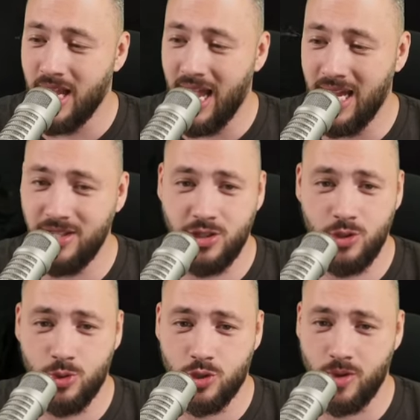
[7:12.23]
And you
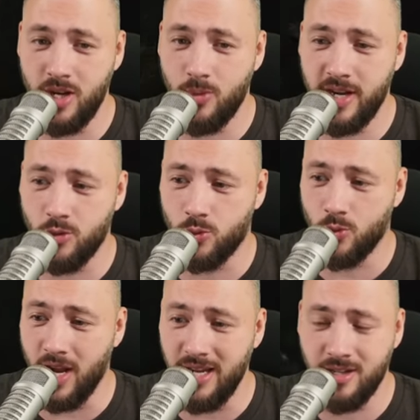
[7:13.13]
straight away
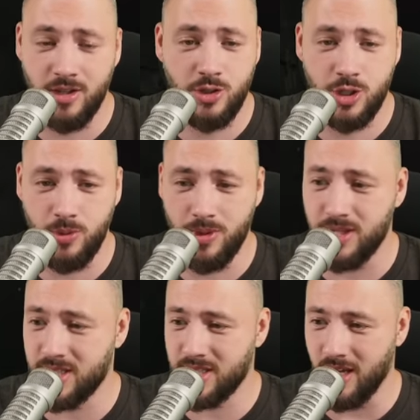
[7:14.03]
ride to the
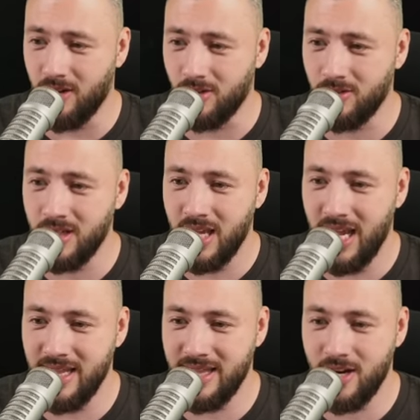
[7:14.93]
skull,
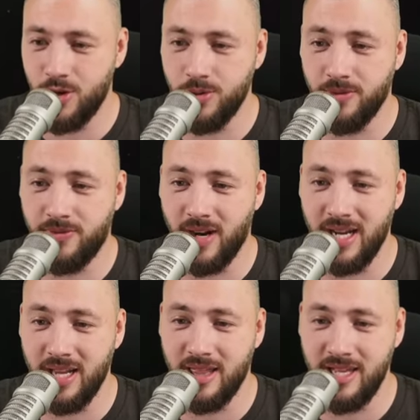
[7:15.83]
and there you'll
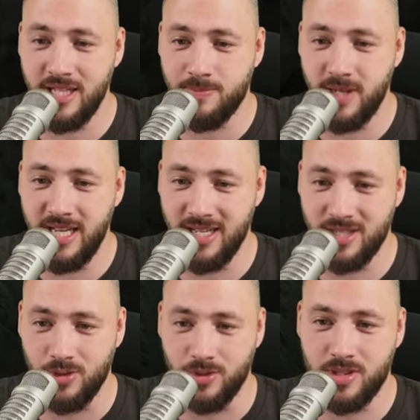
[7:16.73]
find these
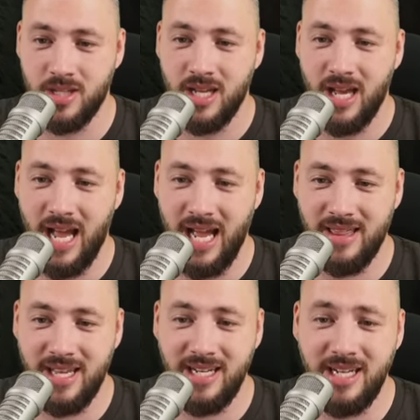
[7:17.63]
pedestals. And
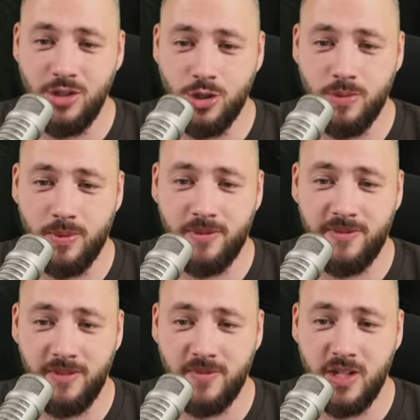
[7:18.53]
they need you to put
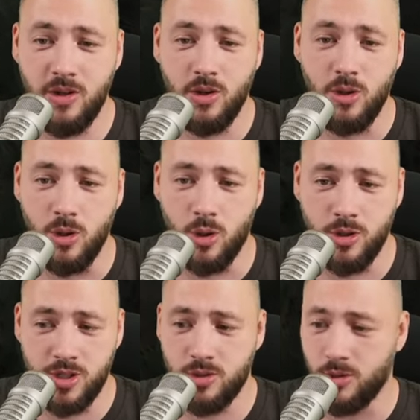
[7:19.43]
50
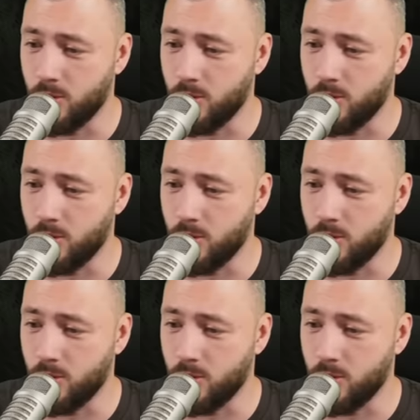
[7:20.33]
lures